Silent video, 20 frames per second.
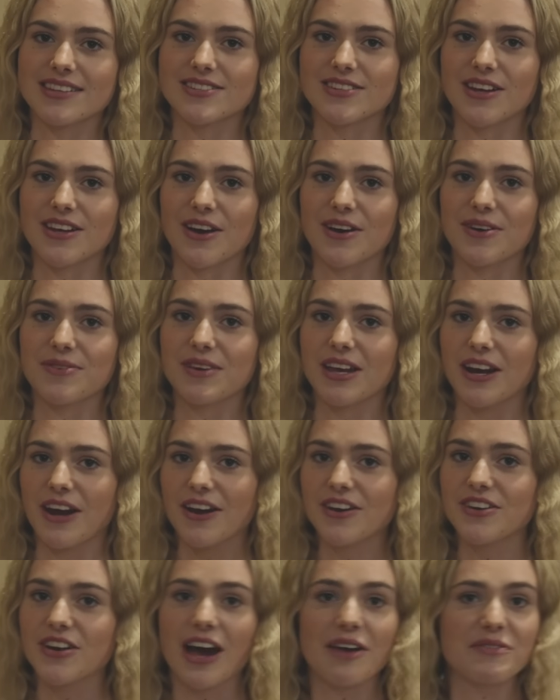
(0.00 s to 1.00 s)
So, you know,
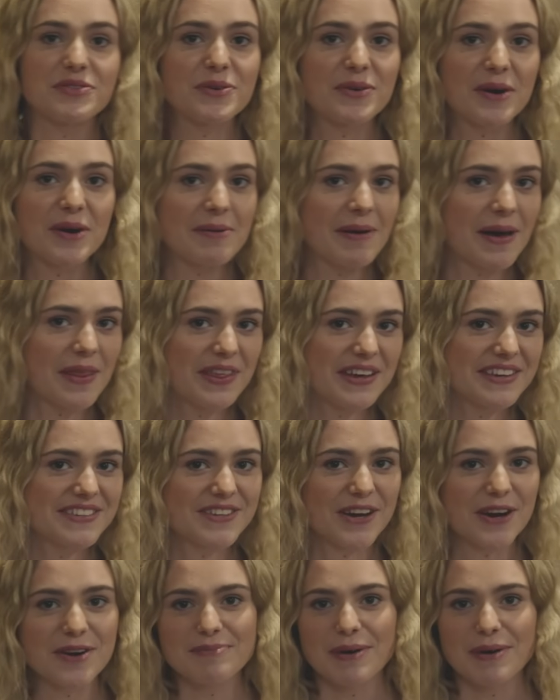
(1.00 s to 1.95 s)
you don't have to worry about things going